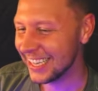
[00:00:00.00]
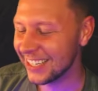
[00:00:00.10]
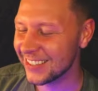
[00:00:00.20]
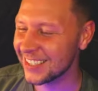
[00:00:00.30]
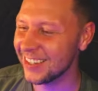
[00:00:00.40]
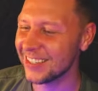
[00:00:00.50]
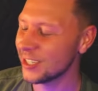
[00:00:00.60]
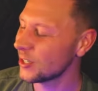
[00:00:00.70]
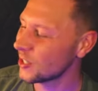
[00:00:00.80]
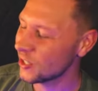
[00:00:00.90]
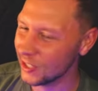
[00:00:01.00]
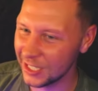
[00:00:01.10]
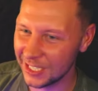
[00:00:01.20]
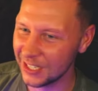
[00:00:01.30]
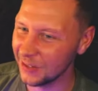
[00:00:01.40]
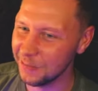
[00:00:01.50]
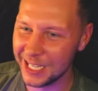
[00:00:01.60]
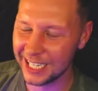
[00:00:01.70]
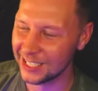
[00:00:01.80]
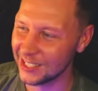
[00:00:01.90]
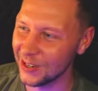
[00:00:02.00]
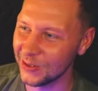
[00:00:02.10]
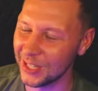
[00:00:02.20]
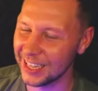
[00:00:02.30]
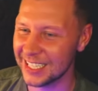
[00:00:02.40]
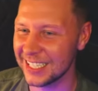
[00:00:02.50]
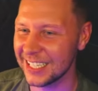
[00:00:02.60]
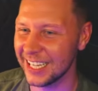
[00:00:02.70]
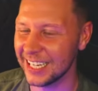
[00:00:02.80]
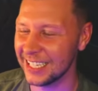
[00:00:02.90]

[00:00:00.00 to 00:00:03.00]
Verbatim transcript: there's there's a certain comedic tone that this thing